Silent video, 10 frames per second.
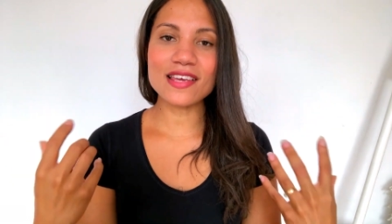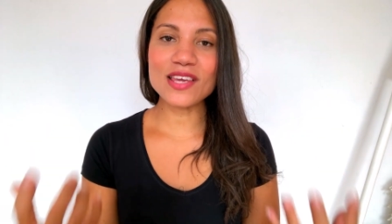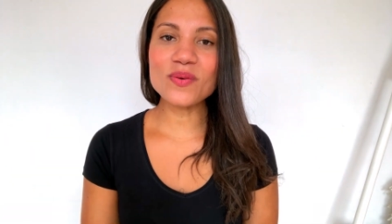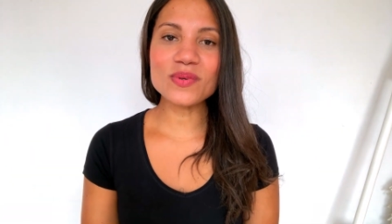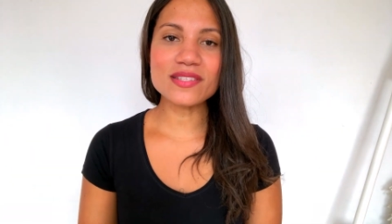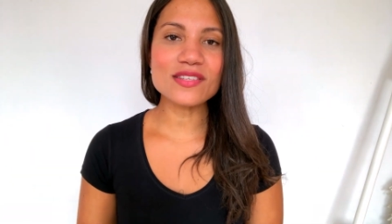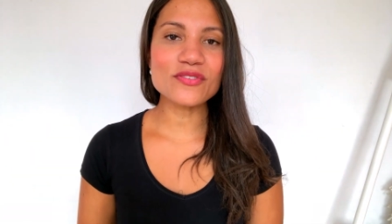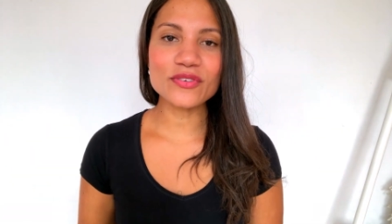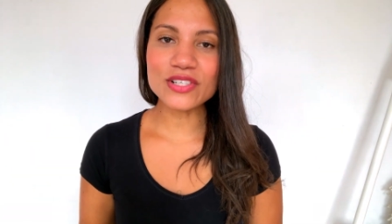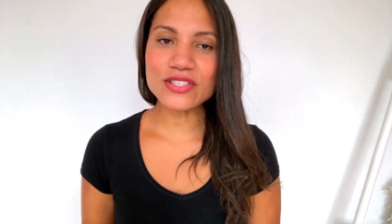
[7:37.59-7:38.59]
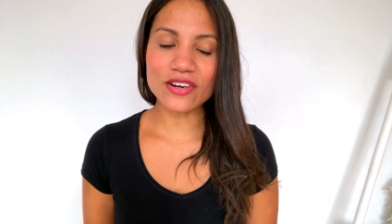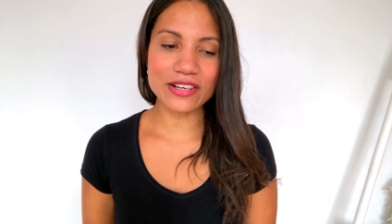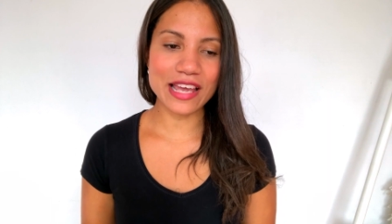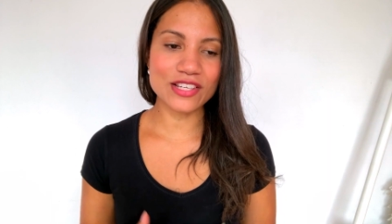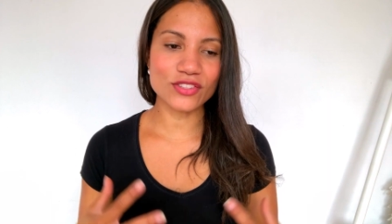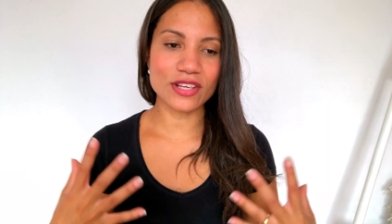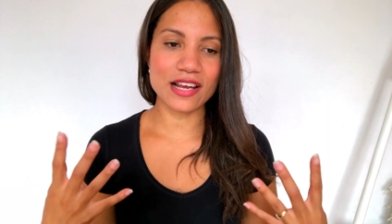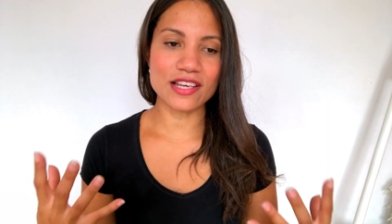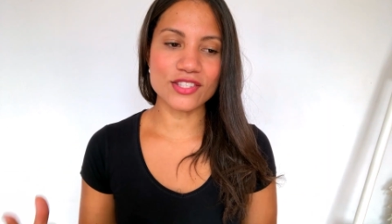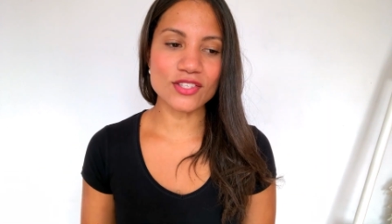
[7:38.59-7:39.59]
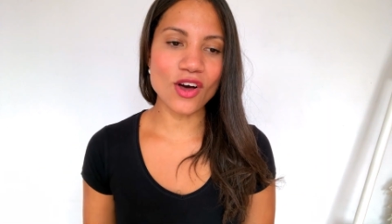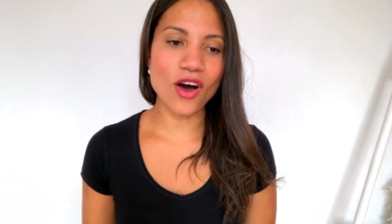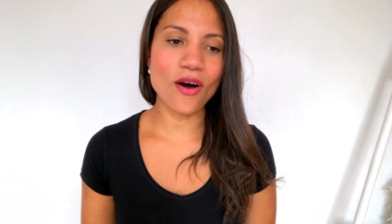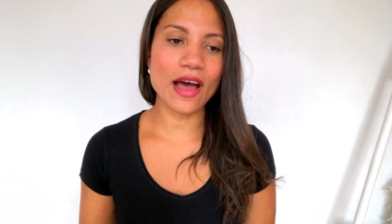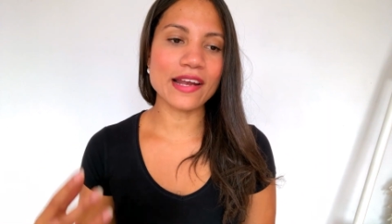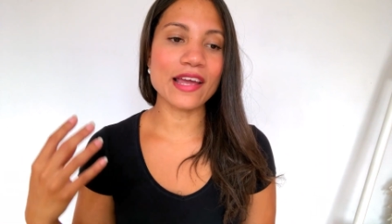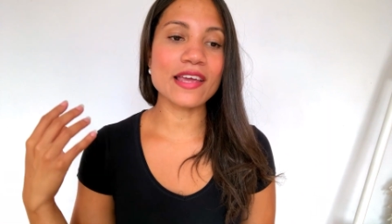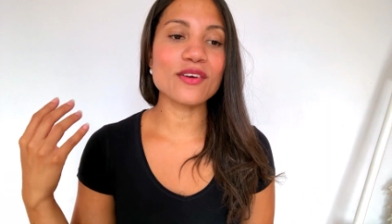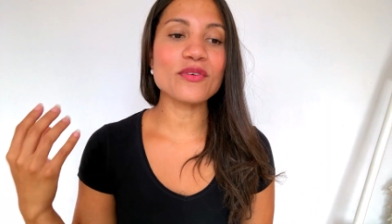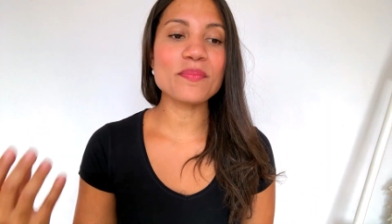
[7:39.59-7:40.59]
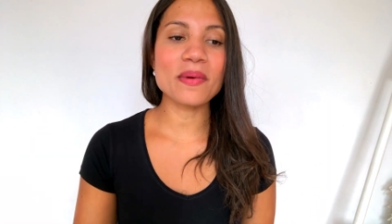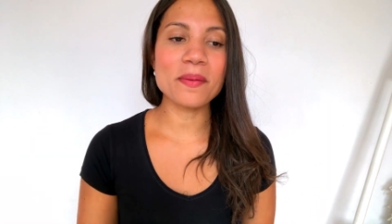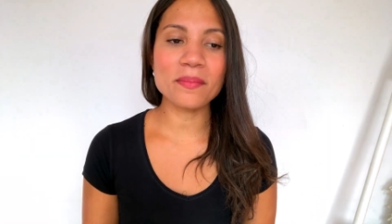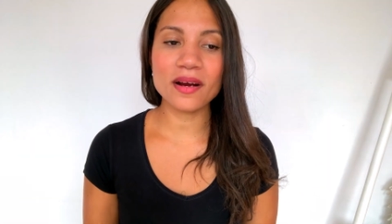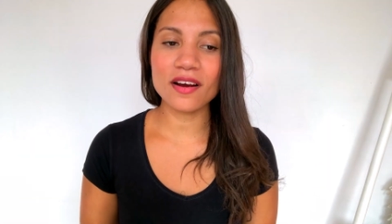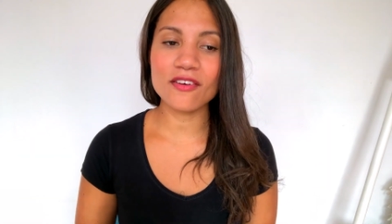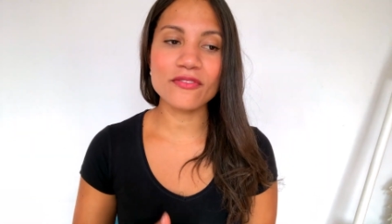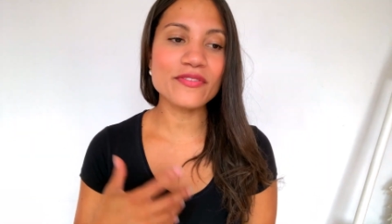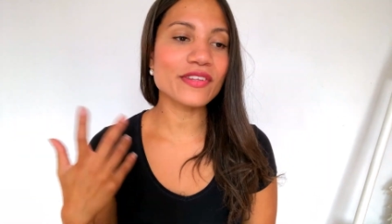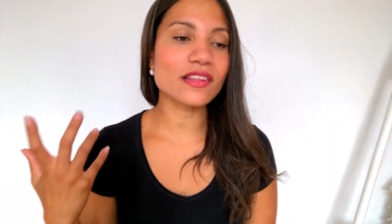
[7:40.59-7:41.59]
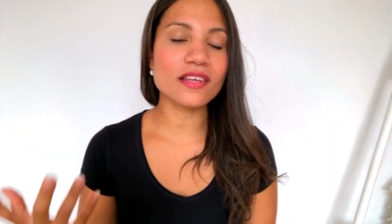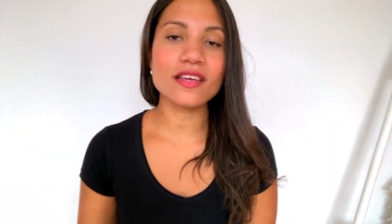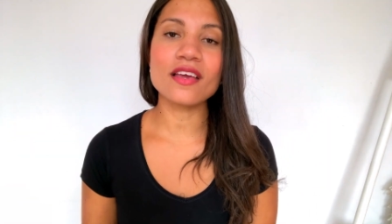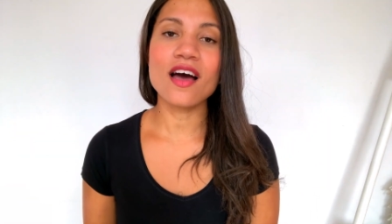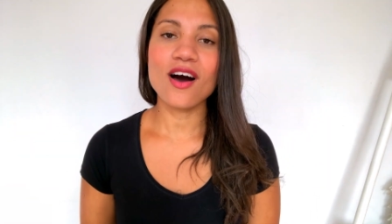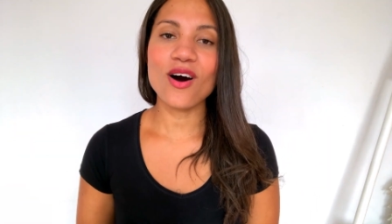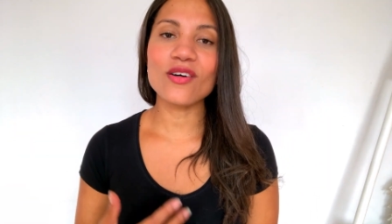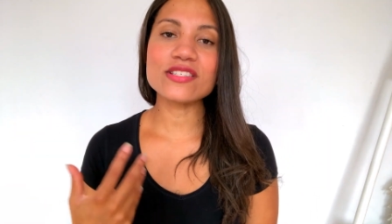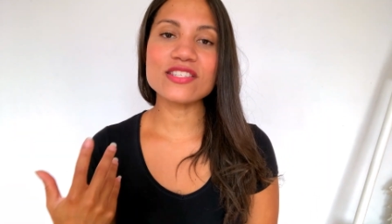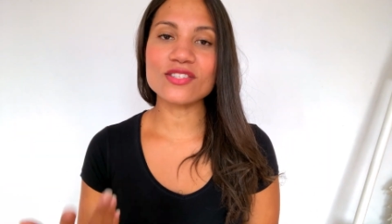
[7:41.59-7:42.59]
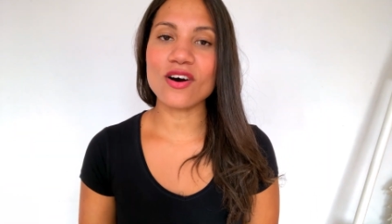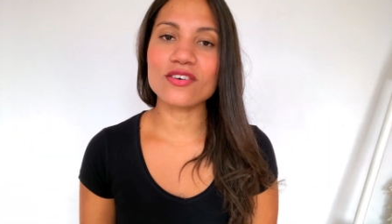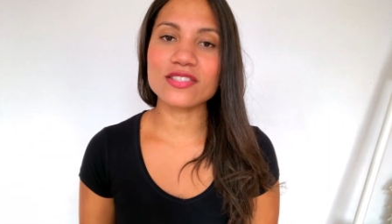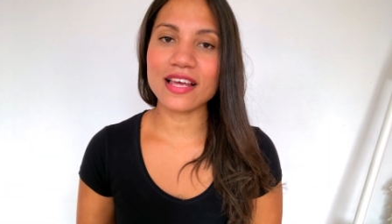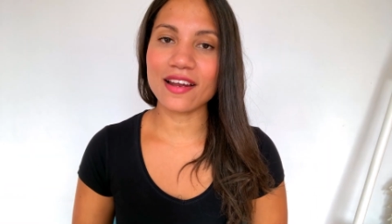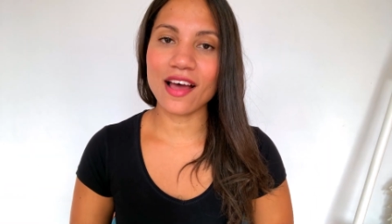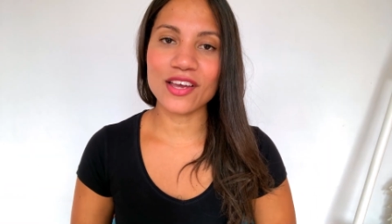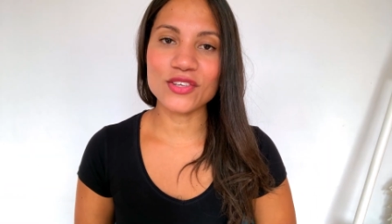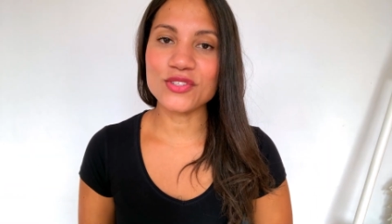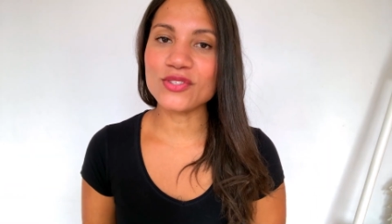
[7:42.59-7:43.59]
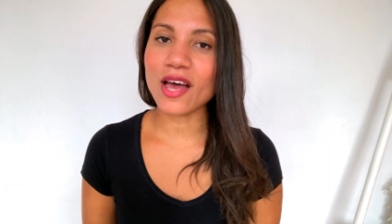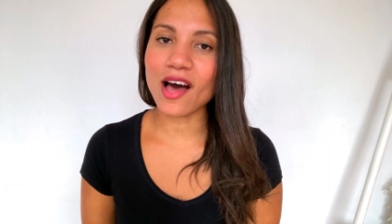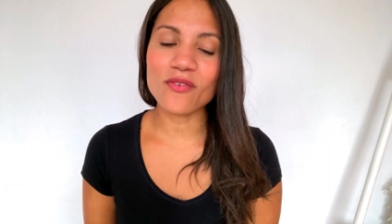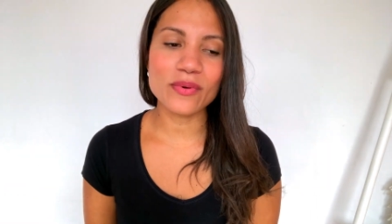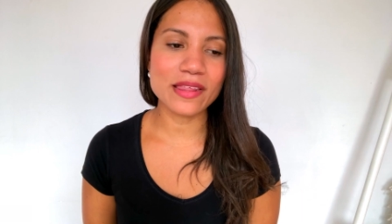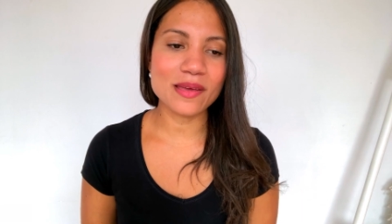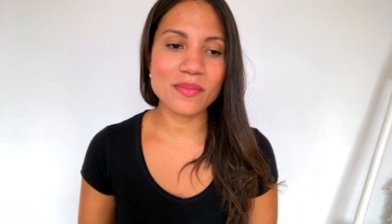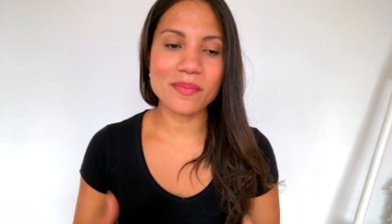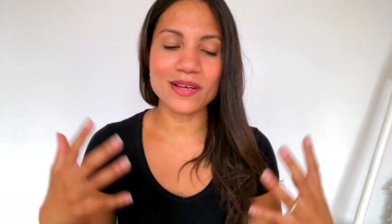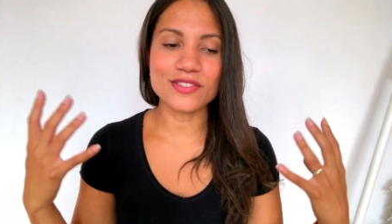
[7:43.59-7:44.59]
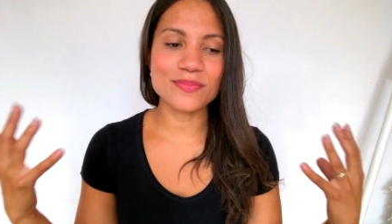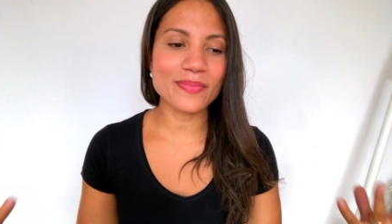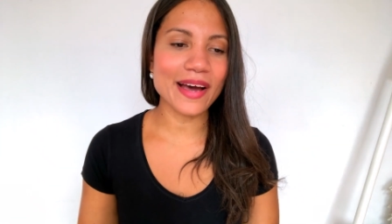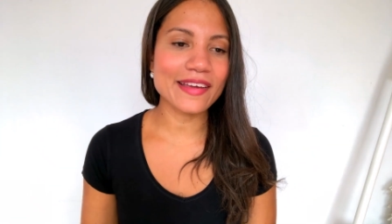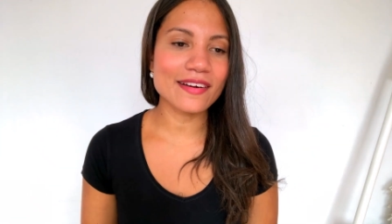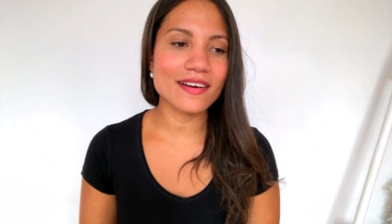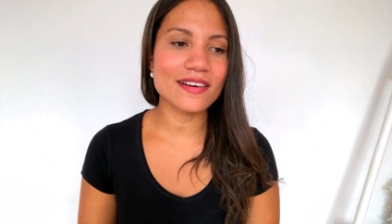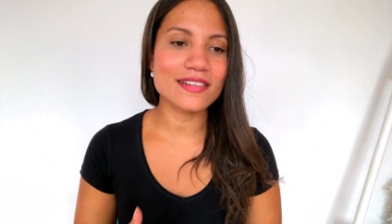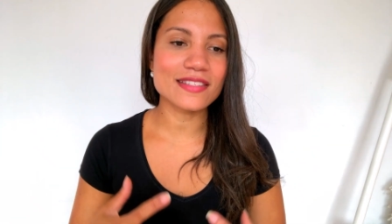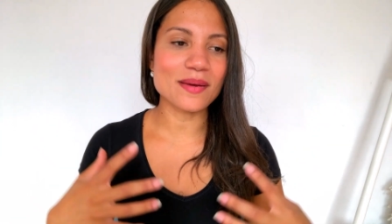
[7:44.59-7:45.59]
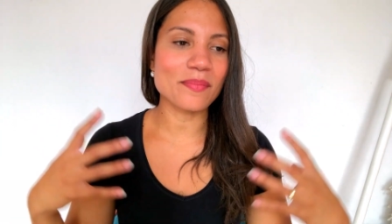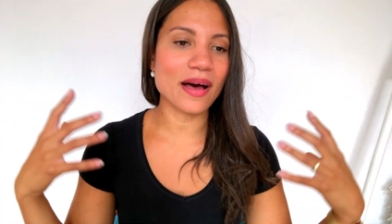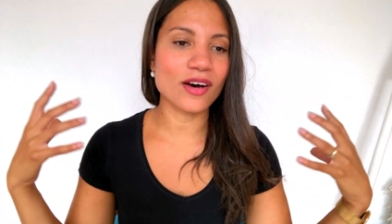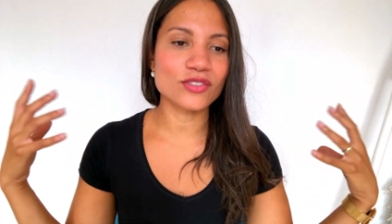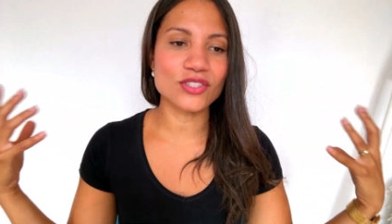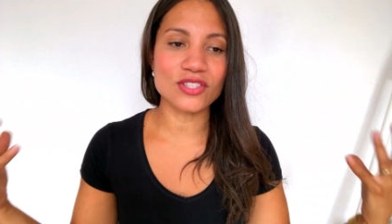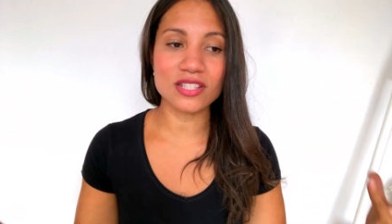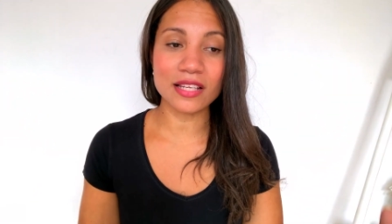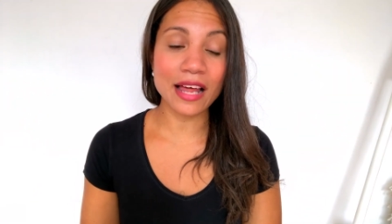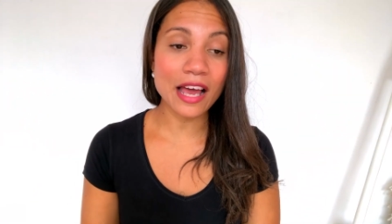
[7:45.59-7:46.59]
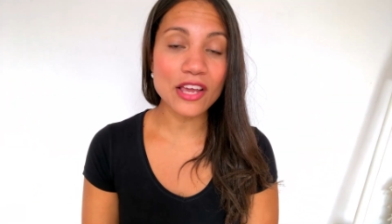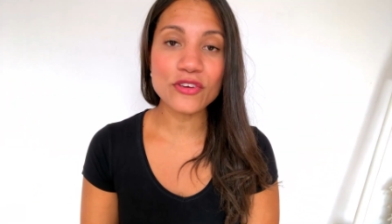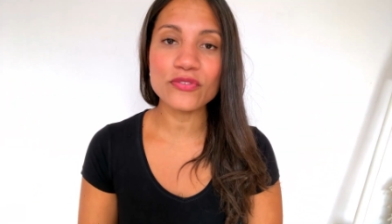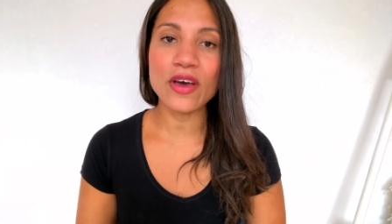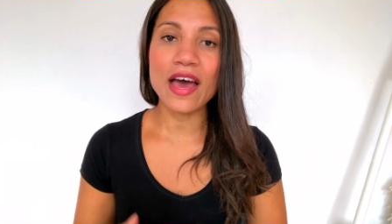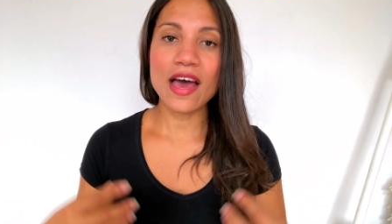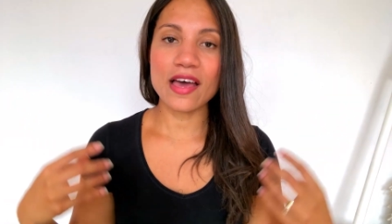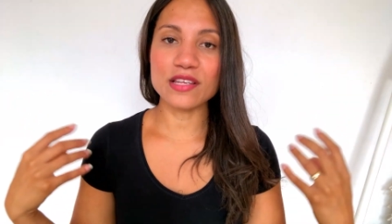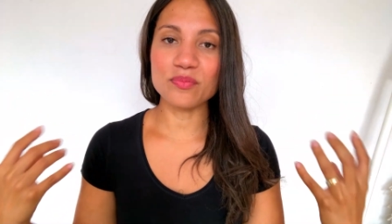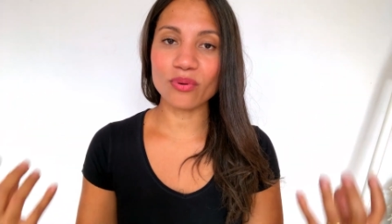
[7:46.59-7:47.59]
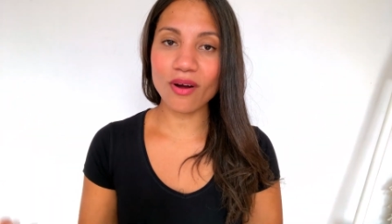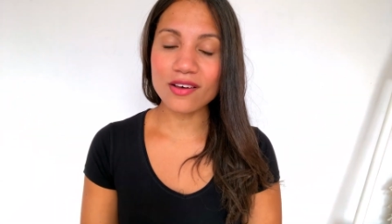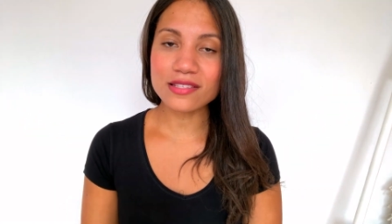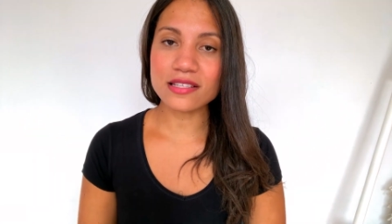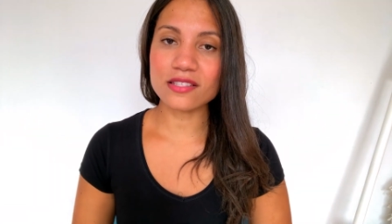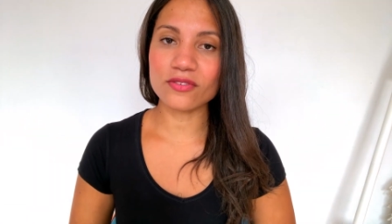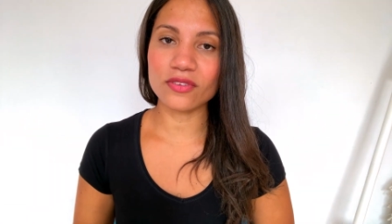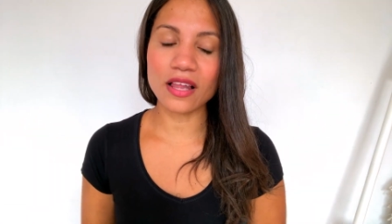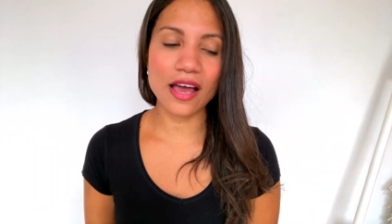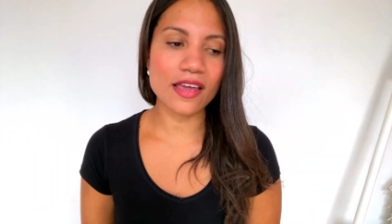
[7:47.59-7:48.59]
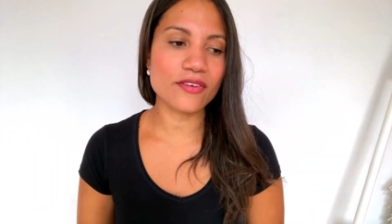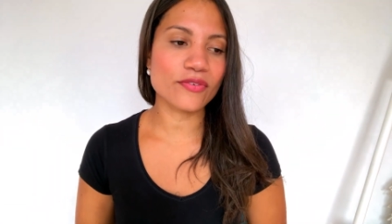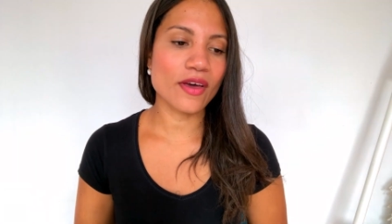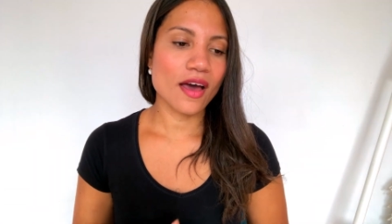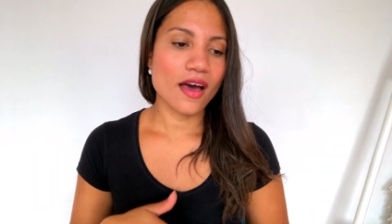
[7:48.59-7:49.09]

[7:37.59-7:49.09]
he was the first archangel that I saw, and I can remember vividly all these talks that I used to have with him about spiders, about just life and the process of life.